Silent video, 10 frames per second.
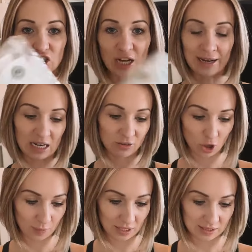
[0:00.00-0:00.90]
a jegging
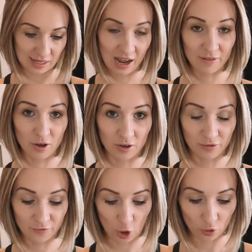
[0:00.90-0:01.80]
though, because they have a
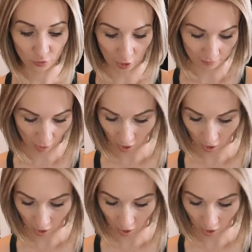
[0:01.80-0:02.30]
faux front